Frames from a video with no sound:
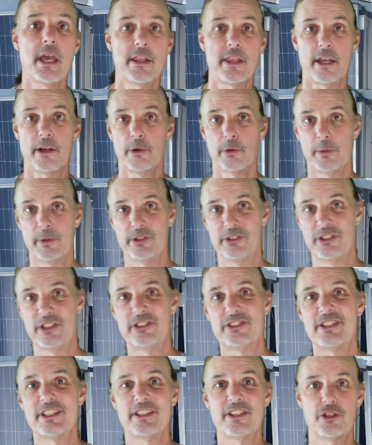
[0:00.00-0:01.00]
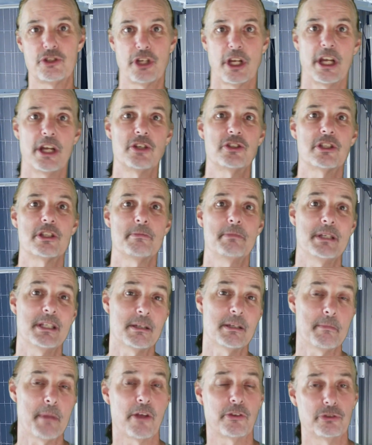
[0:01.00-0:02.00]
They are resisting the change of the B
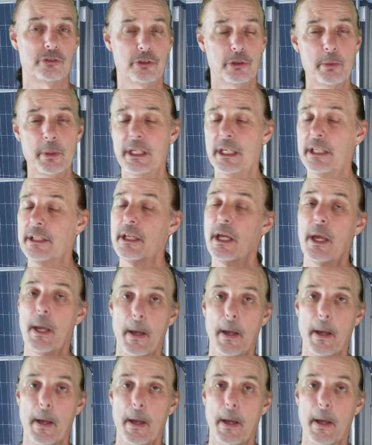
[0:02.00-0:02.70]
M S doing it,